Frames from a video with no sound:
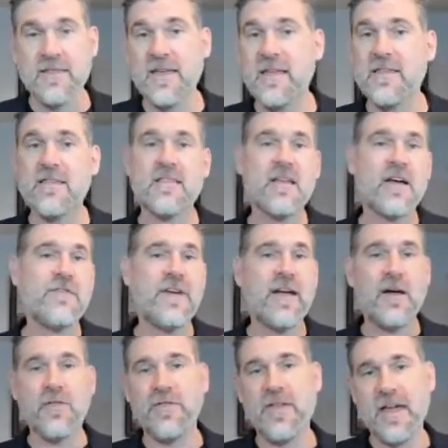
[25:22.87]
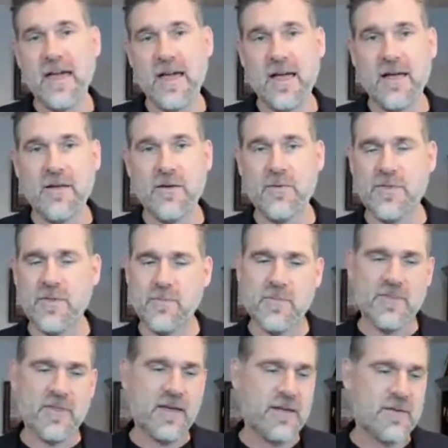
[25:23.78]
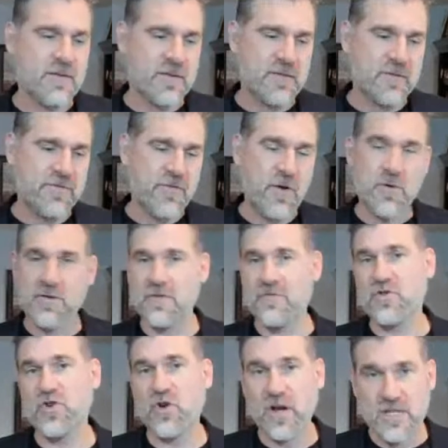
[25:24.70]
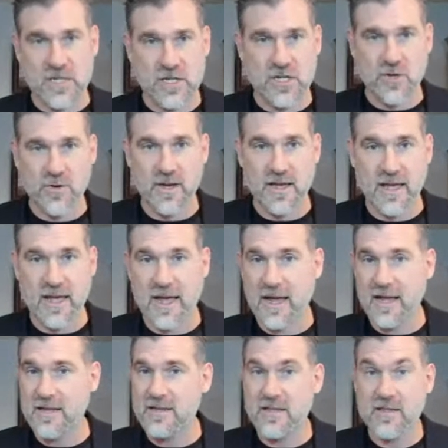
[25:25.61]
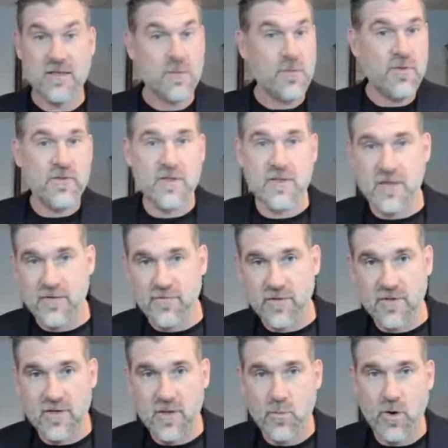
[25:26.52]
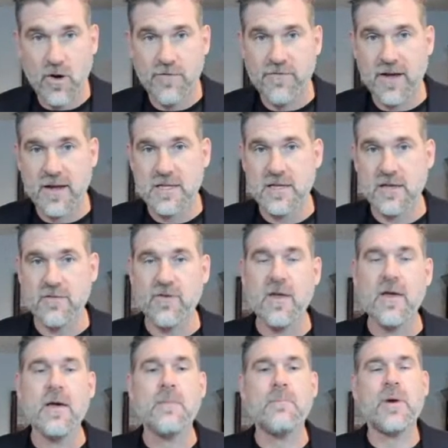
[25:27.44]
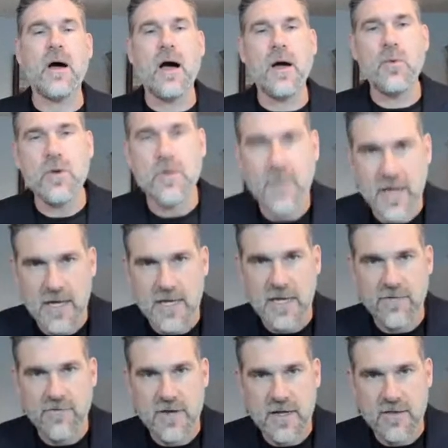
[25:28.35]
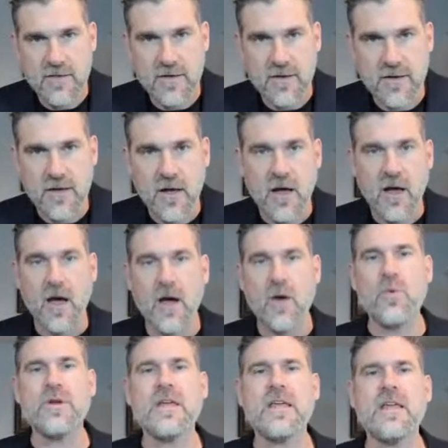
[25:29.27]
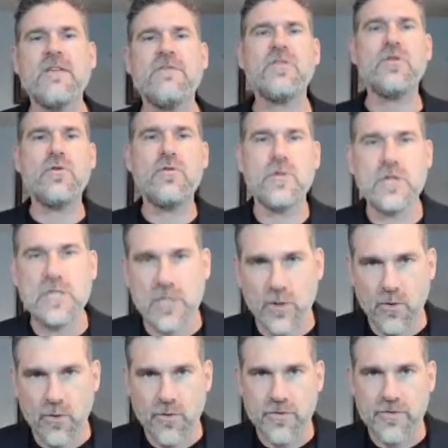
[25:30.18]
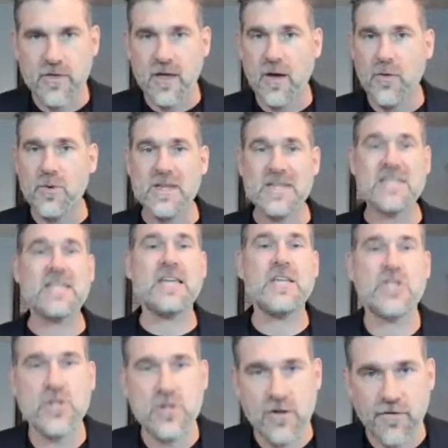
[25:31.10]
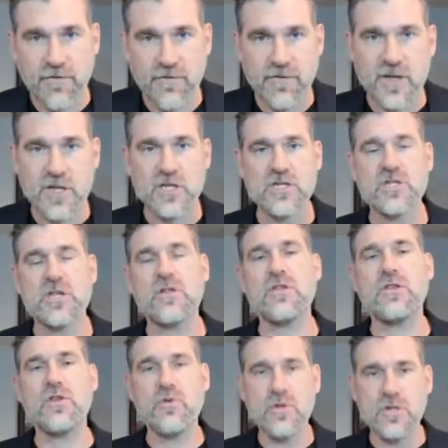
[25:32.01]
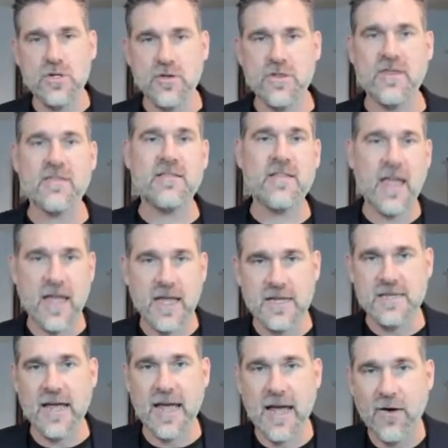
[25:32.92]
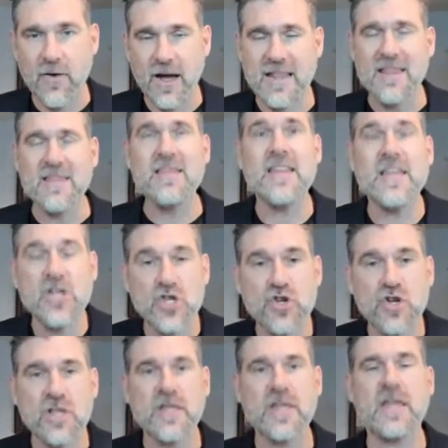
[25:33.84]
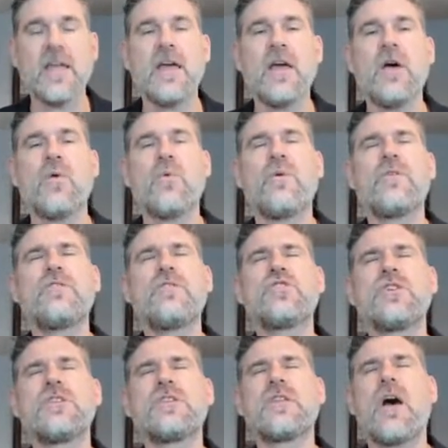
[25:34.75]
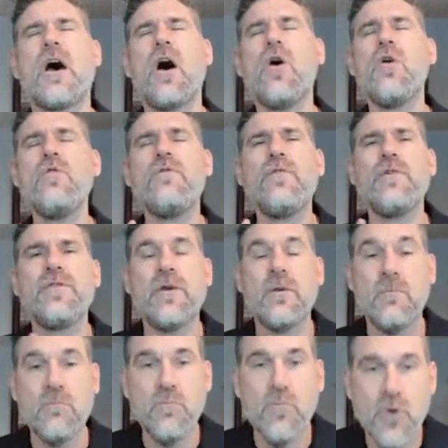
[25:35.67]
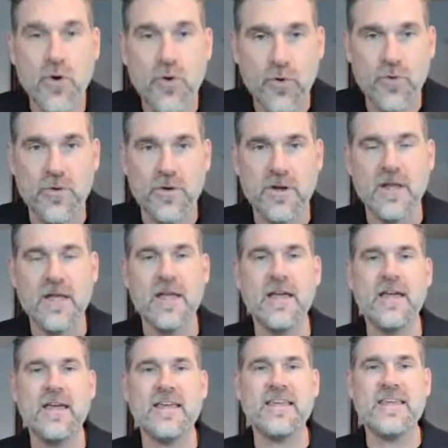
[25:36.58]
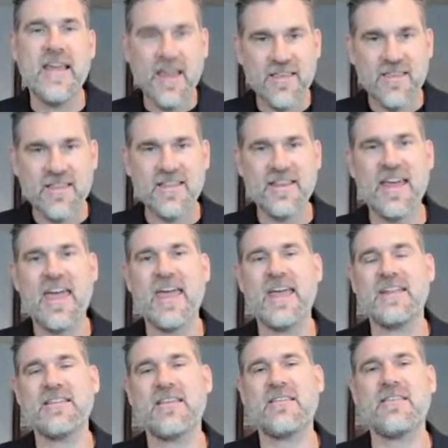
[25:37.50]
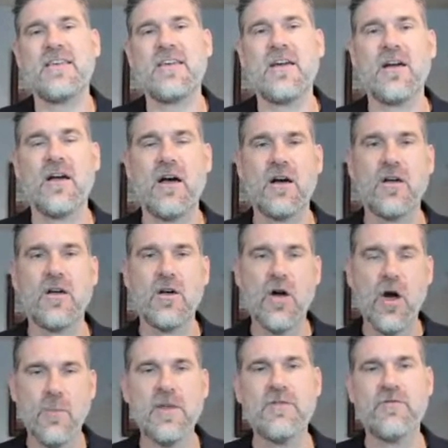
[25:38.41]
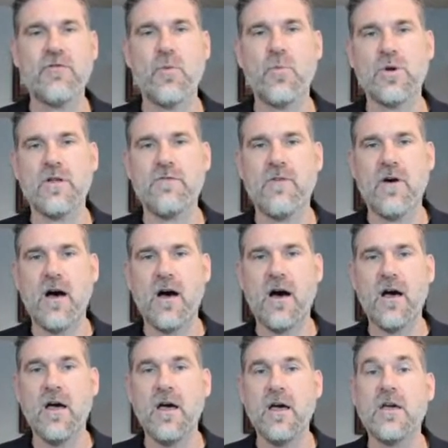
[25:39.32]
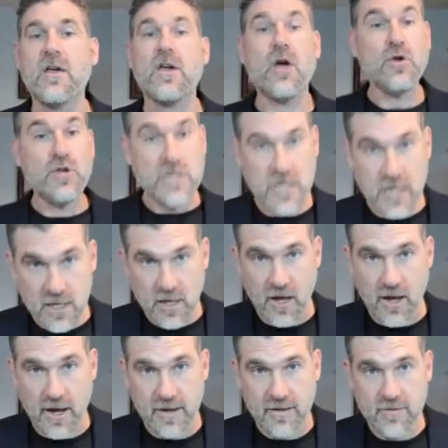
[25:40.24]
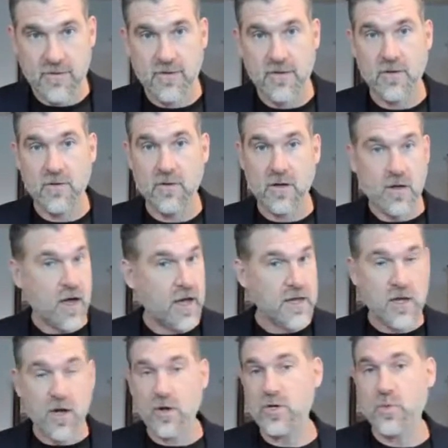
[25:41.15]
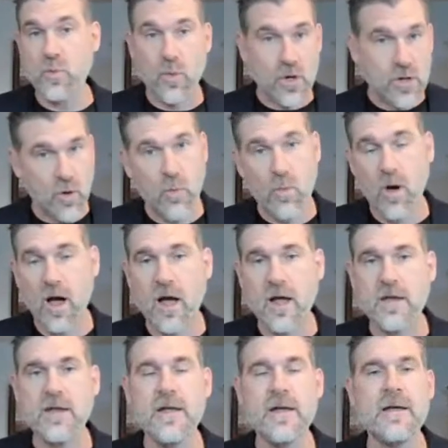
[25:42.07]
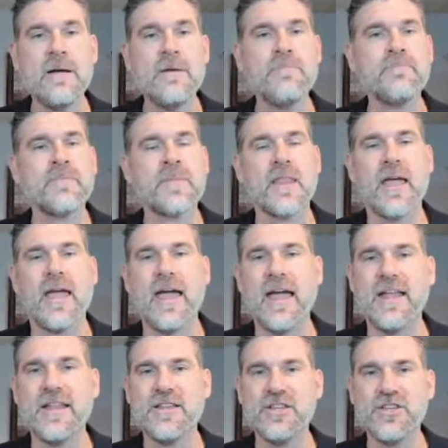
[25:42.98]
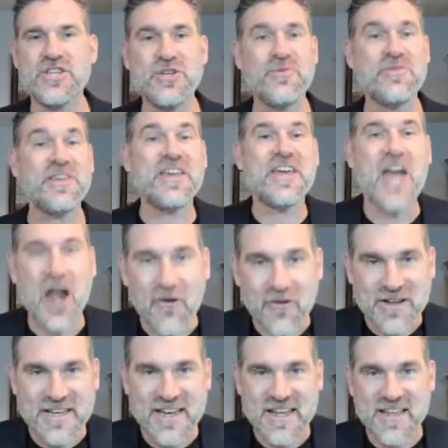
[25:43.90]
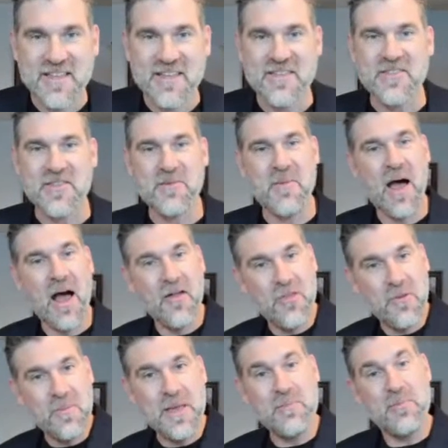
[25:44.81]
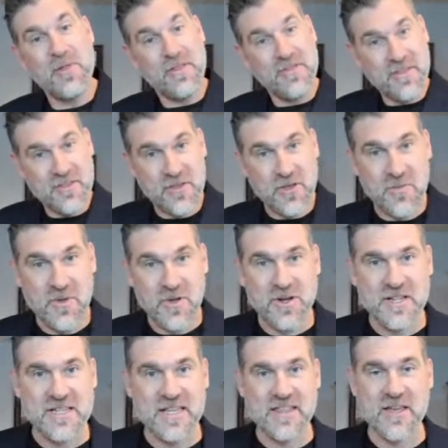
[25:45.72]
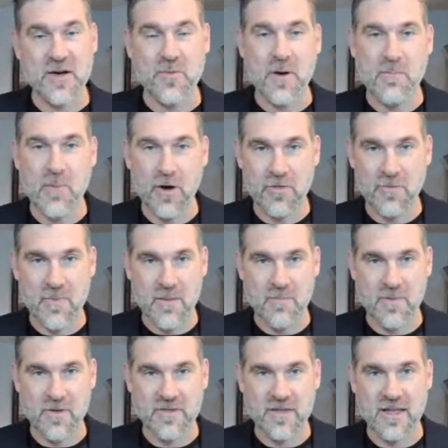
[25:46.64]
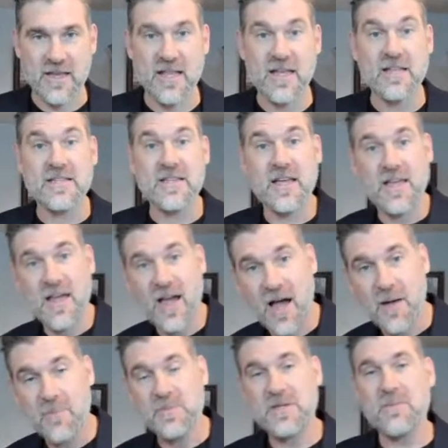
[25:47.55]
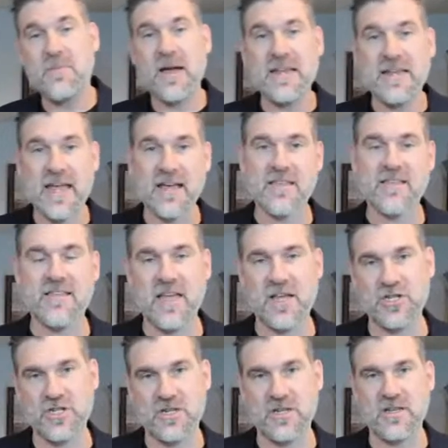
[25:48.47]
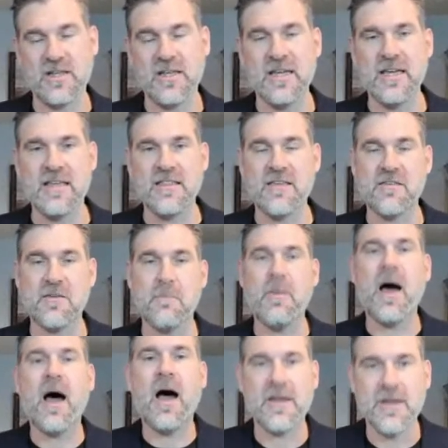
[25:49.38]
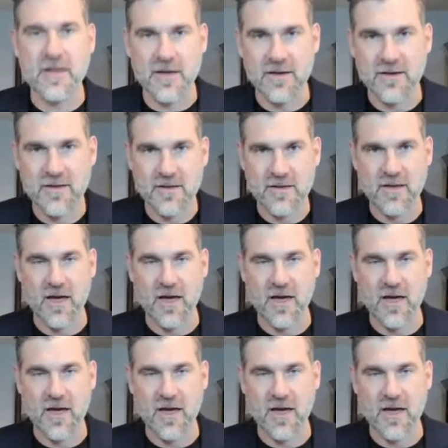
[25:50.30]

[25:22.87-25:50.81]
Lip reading: There's stuff out there that folks have tried to do it, and some of it's even somewhat effective, but I want to make it even easier. I want to give you the tools. I want to teach you to fish so that you can do this day in, day out. I literally was just over the moon yesterday to see a comment from one of our coaching clients that I coach one-on-one. And she was encouraging some other people in this community that we're both members in to come to my next session. There's a partner